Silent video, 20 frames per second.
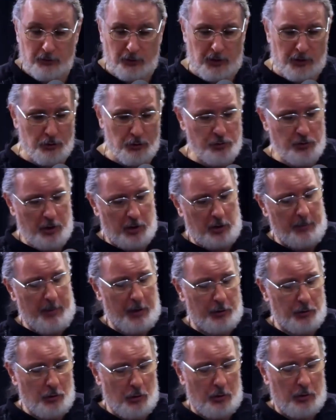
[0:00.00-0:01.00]
So, can you right. talk
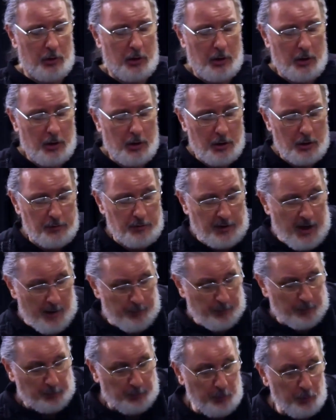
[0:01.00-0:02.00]
about your the
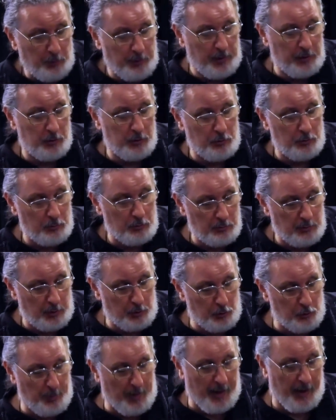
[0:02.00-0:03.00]
campus bill that you that
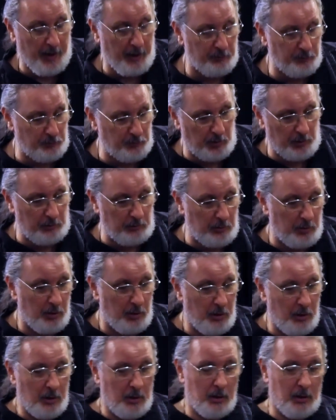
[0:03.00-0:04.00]
you passed and
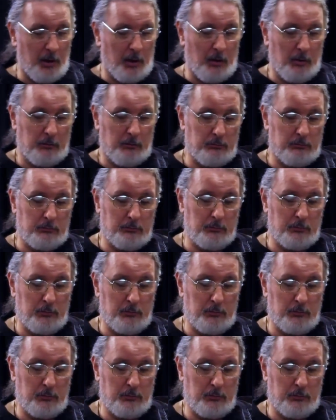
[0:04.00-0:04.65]
um,